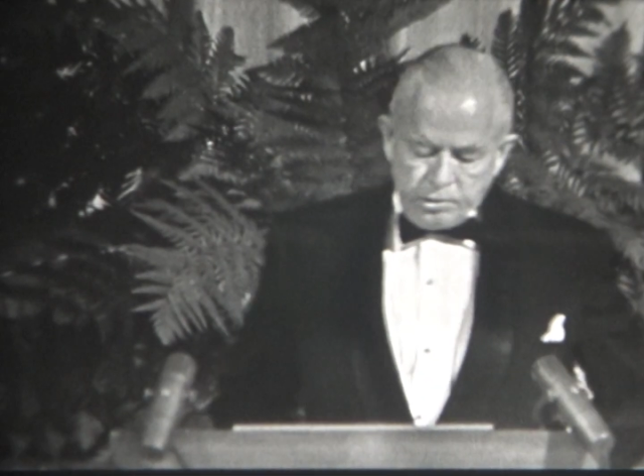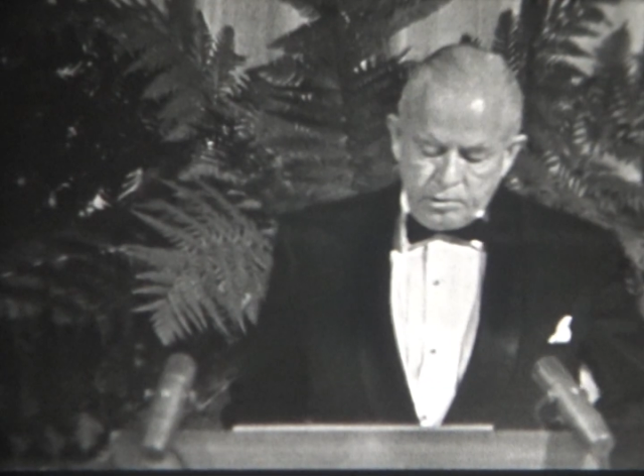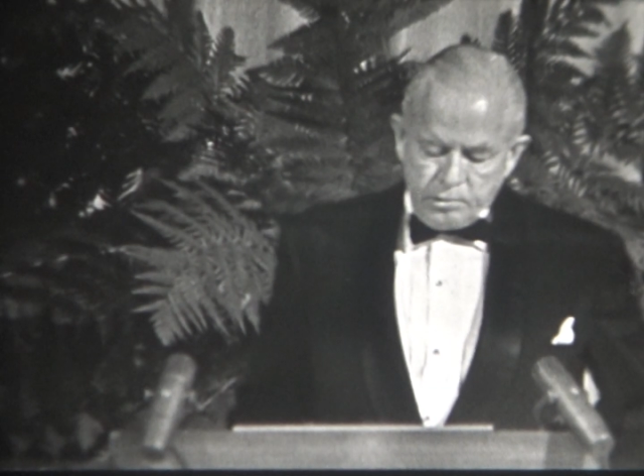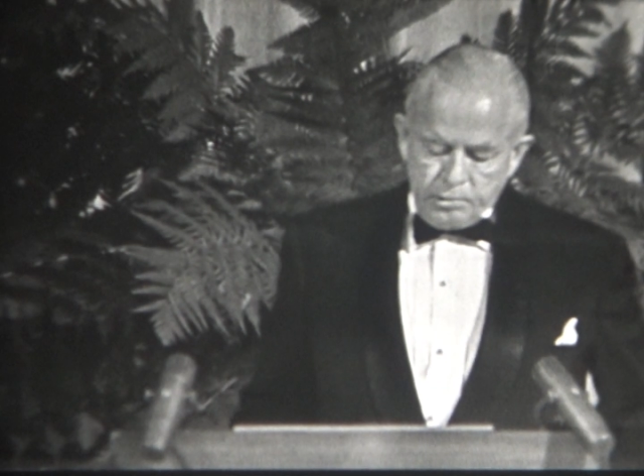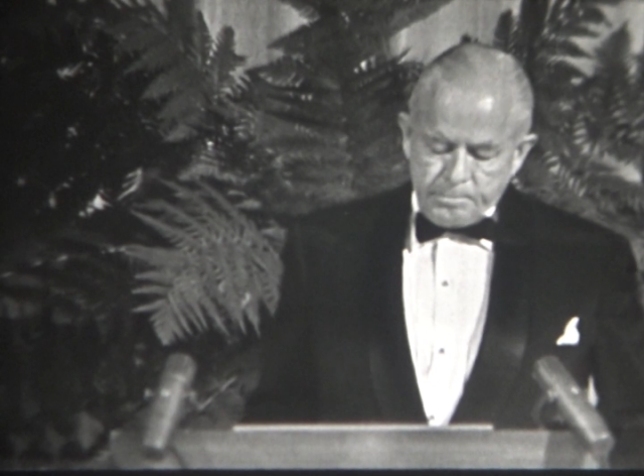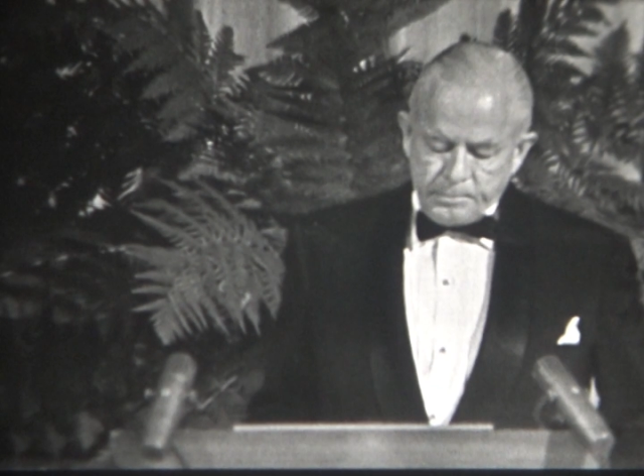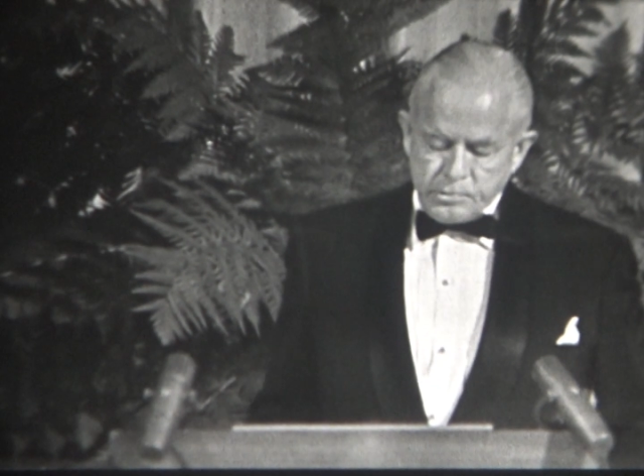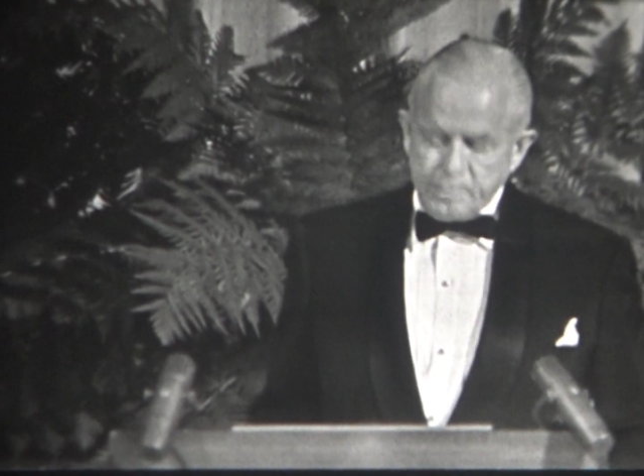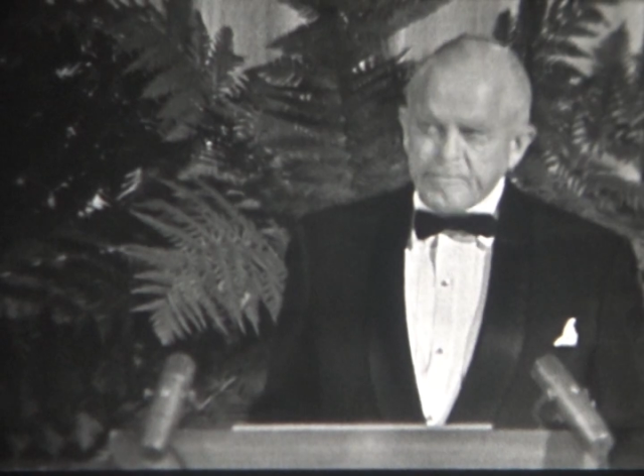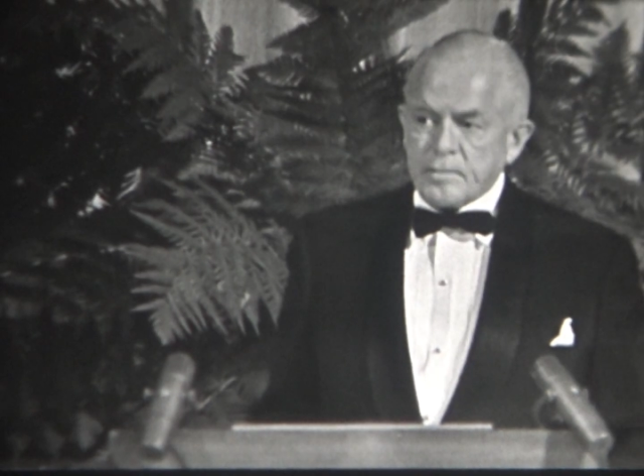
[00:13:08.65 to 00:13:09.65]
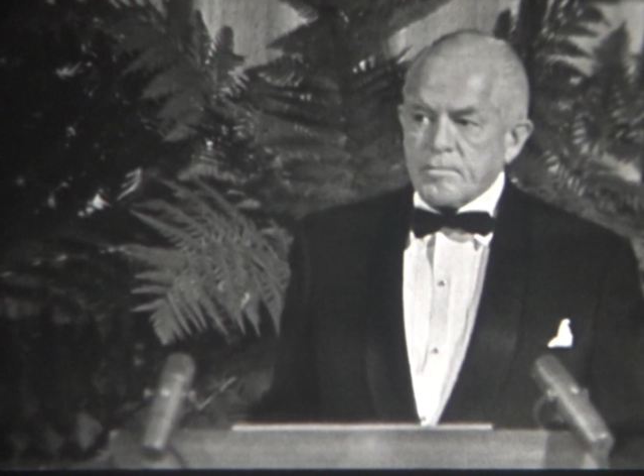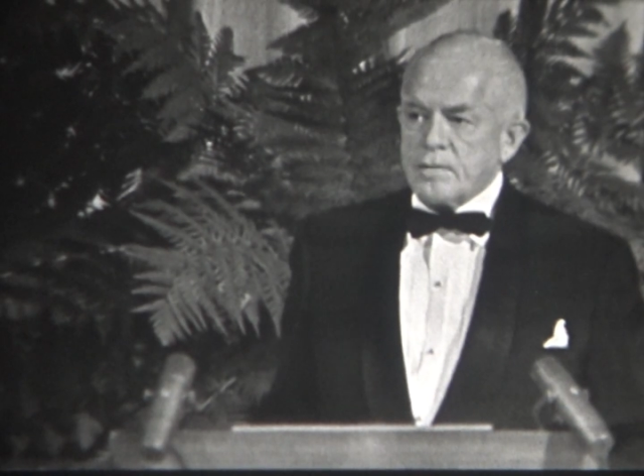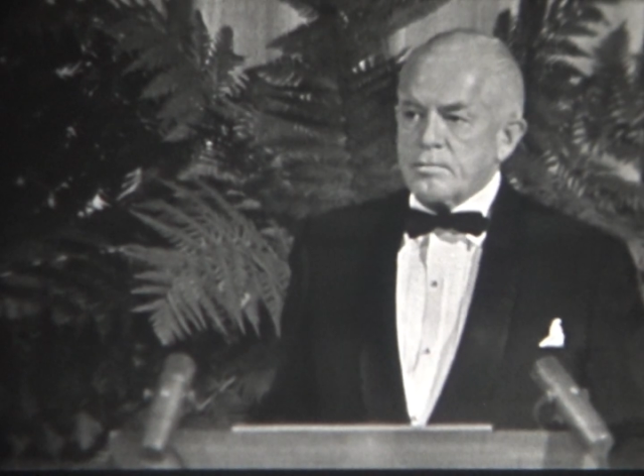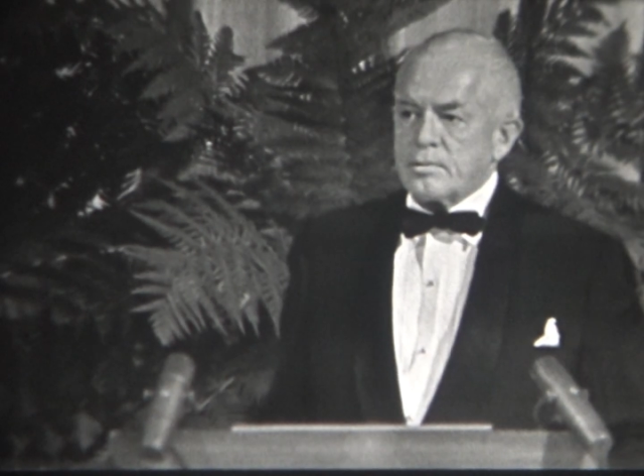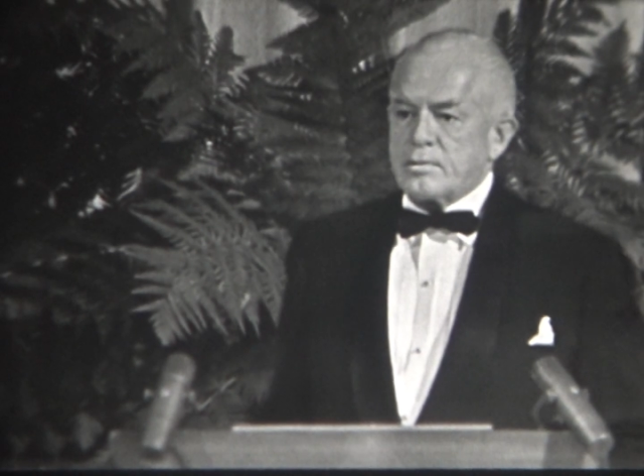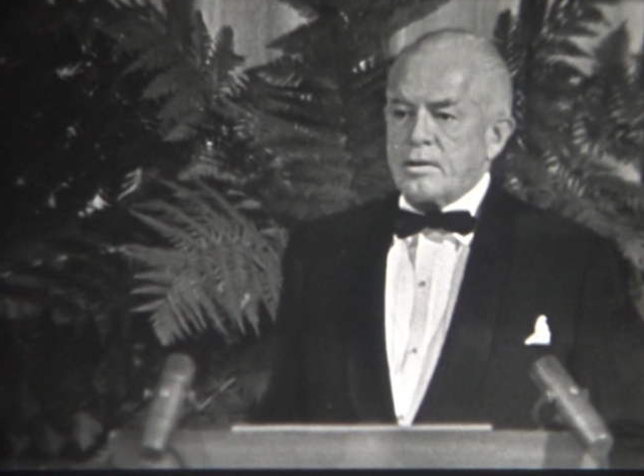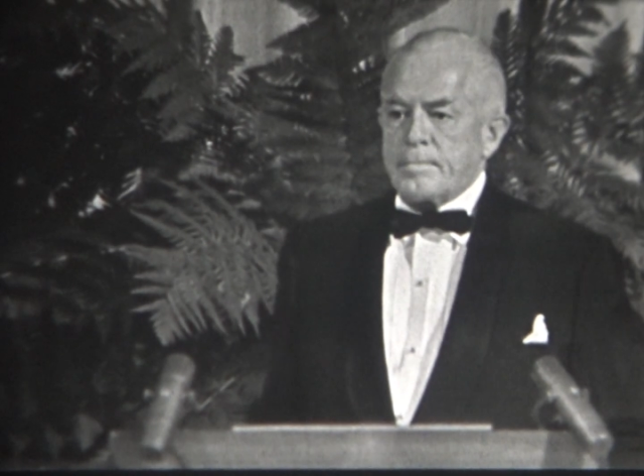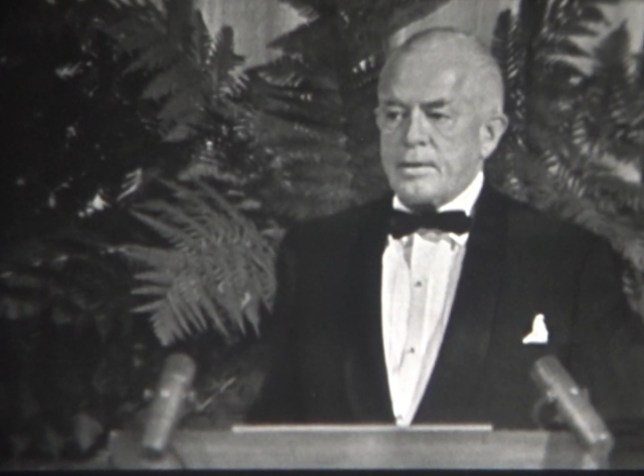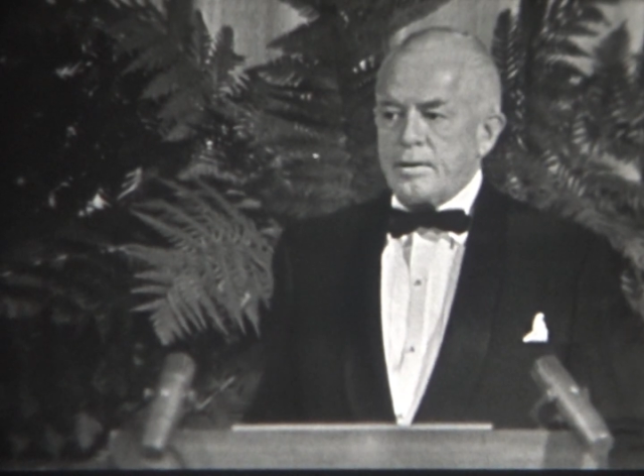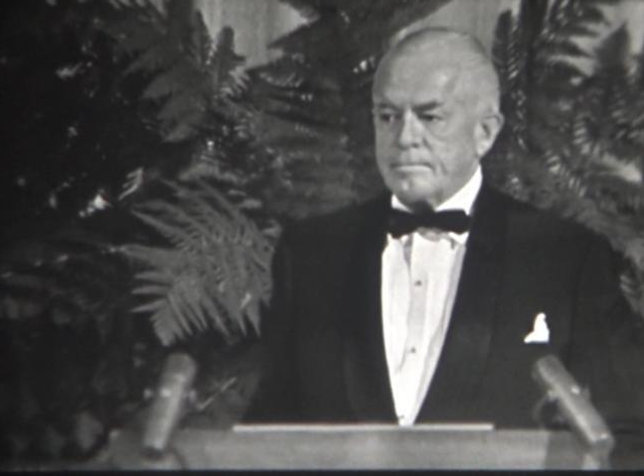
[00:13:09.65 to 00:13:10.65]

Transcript: the Union Pacific Railroad Company.